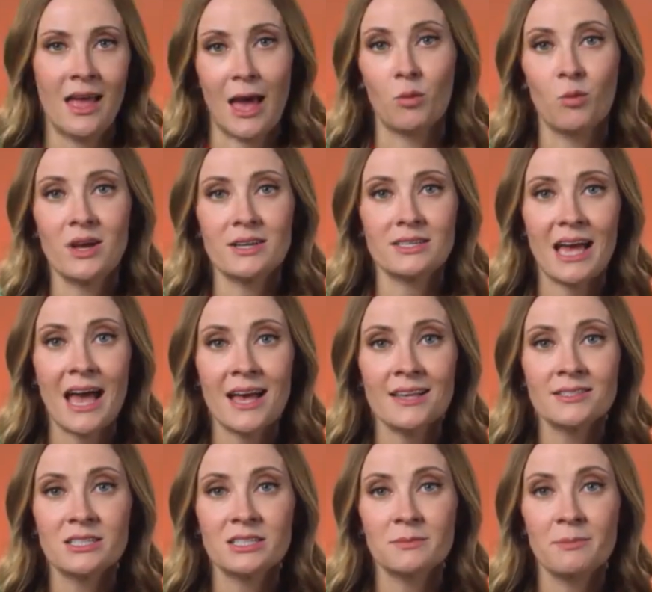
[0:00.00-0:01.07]
and what
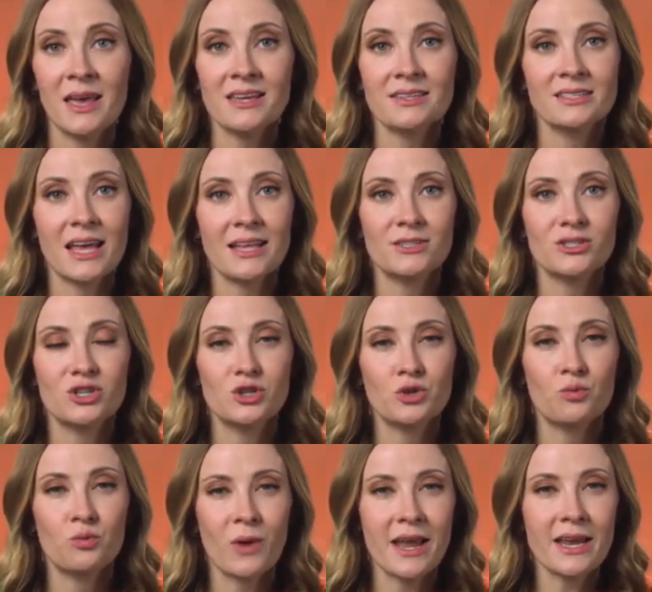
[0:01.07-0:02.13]
tasks make sense to
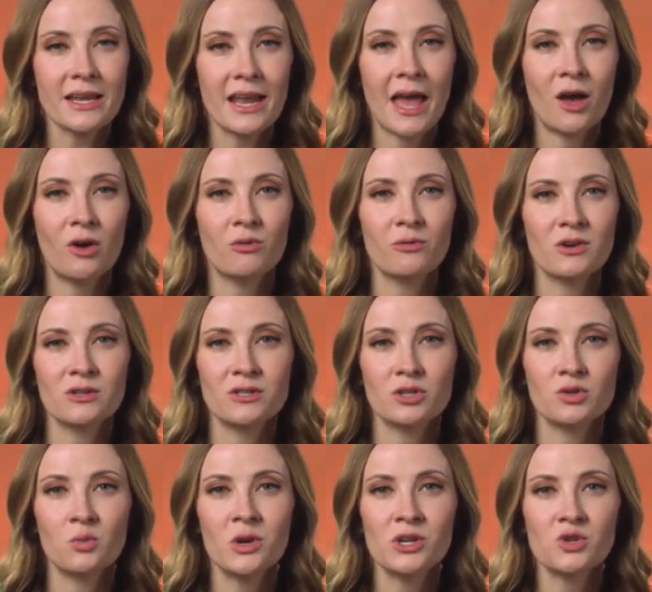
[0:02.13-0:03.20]
do right now
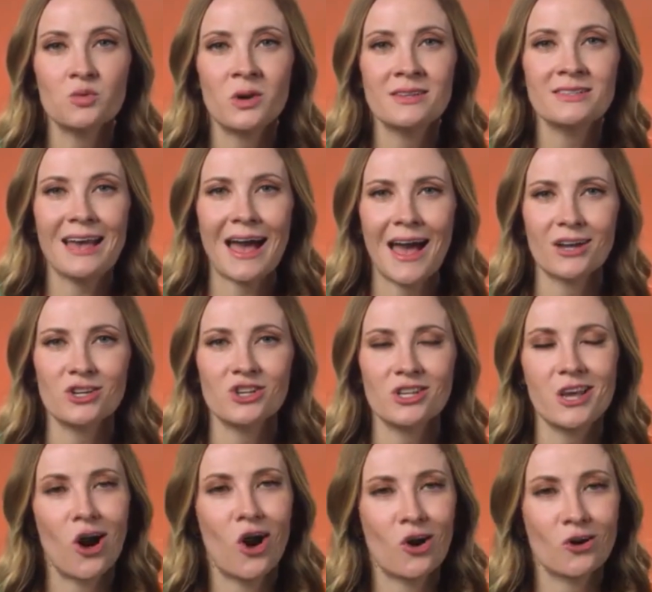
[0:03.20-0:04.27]
versus which ones
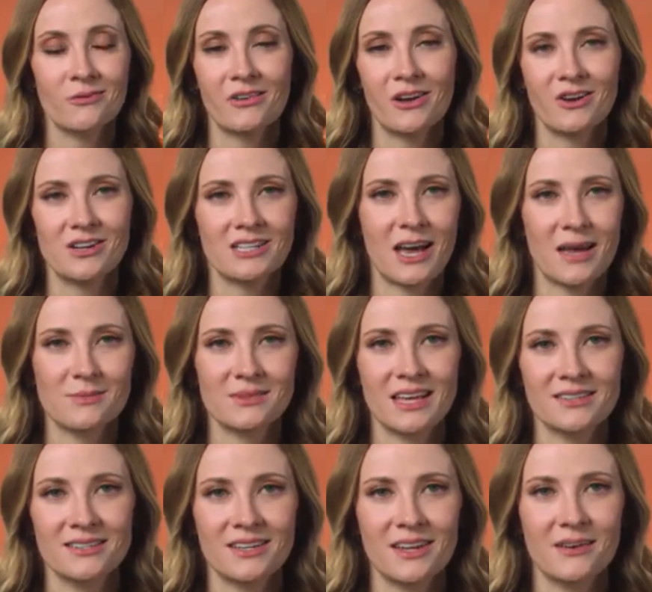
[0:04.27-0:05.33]
actually aren't very time
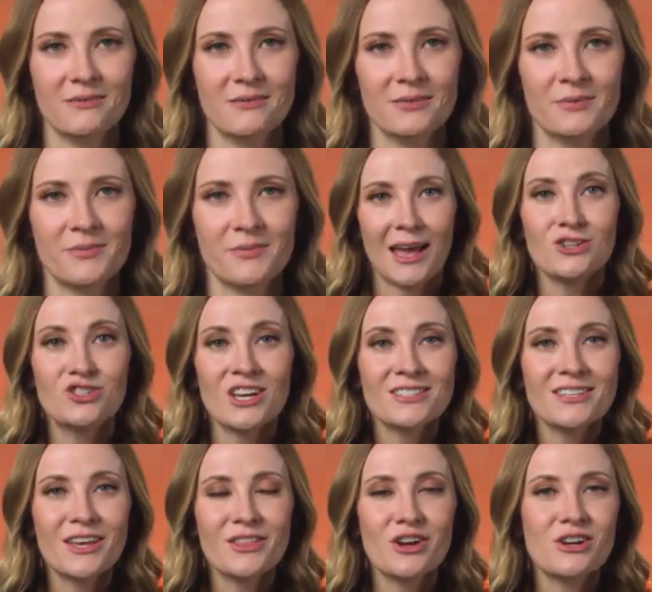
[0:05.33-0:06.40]
sensitive. And
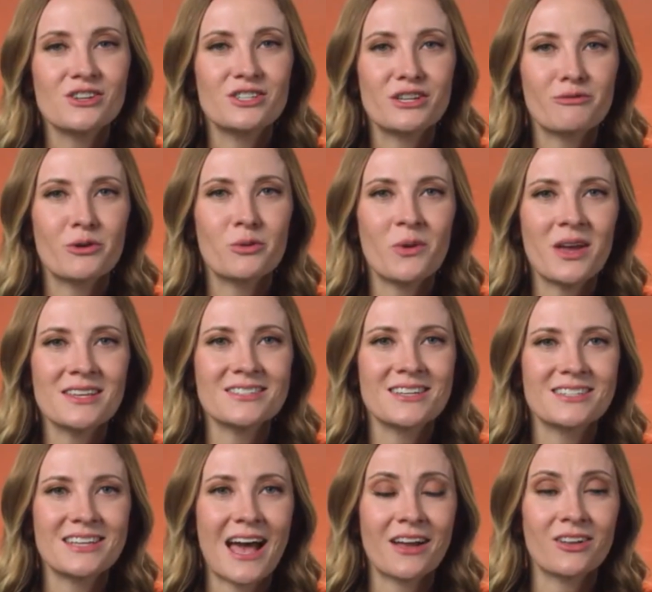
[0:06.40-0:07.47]
just like there are different ways
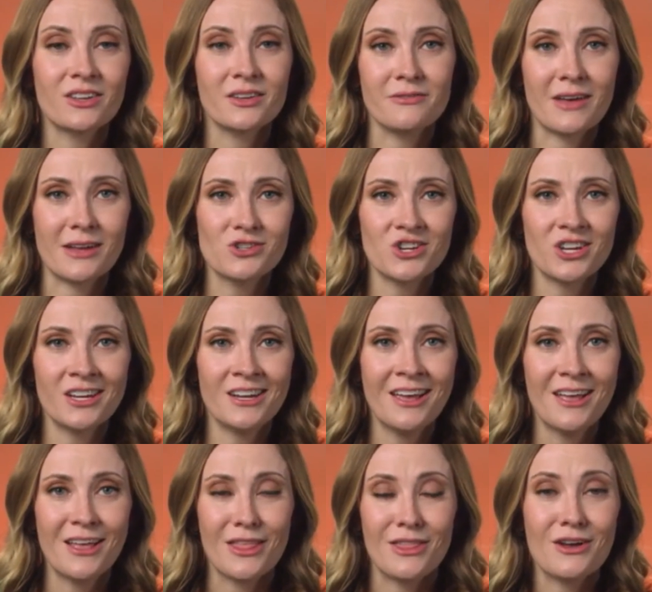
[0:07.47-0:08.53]
to tackle invention,
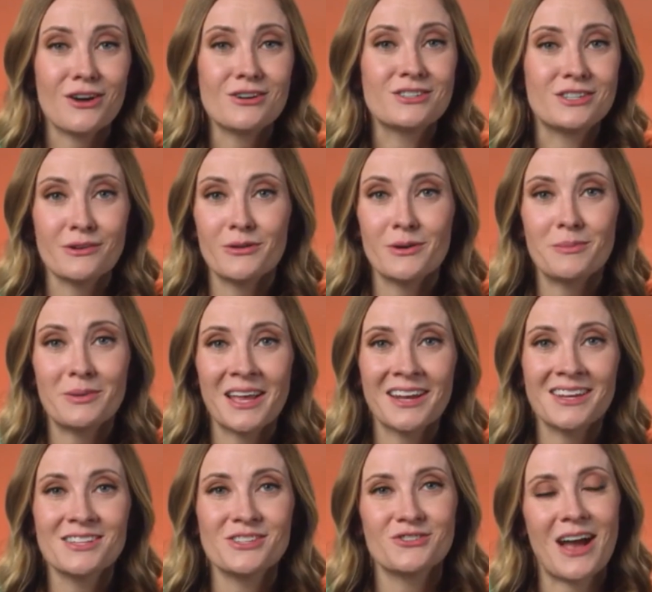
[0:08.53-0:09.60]
there are different
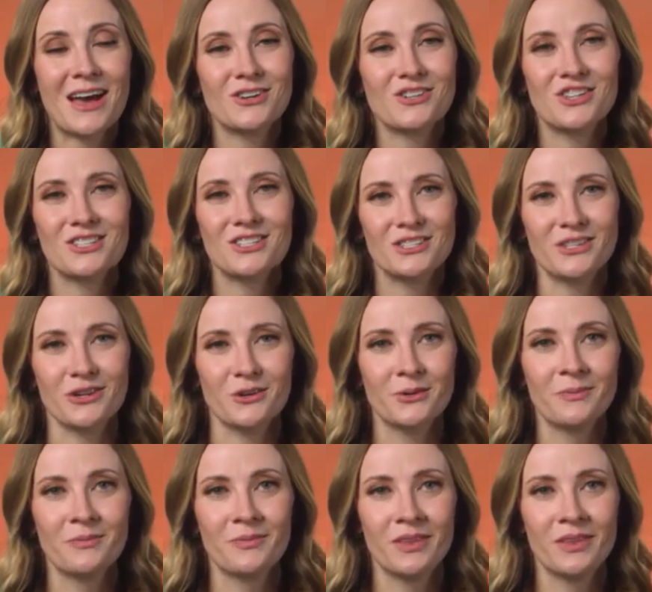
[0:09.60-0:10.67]
planning strategies
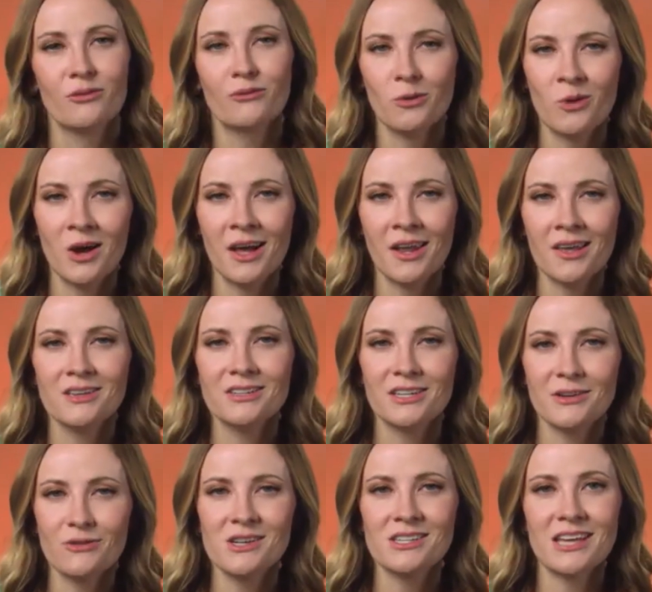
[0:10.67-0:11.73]
too. For one,
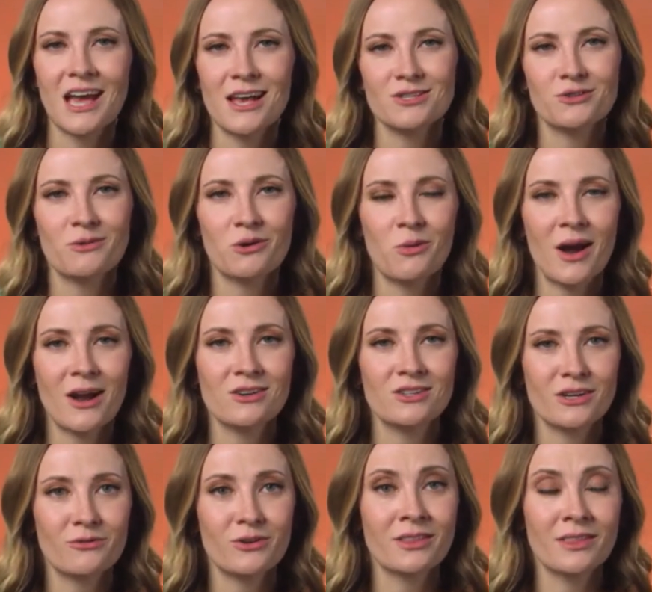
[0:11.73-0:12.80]
different tasks require
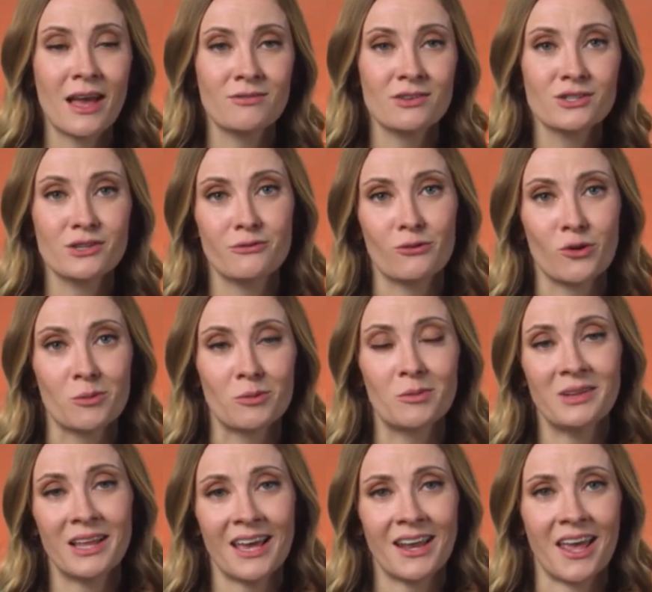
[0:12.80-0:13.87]
different levels of
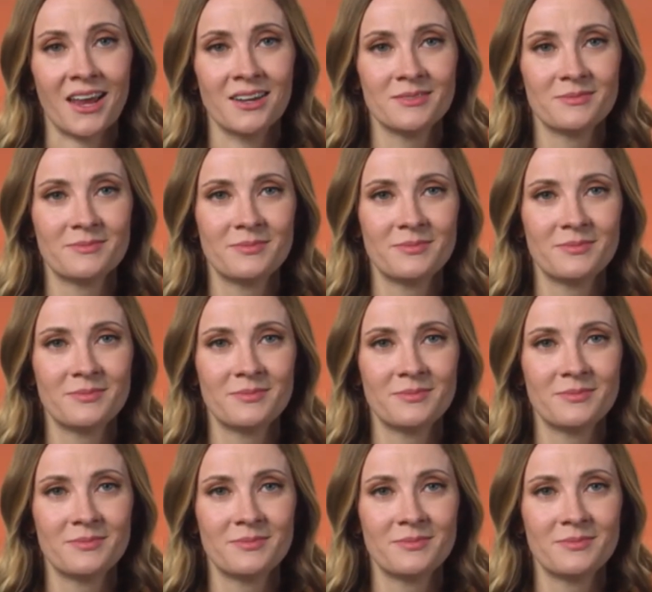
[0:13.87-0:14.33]
formal planning.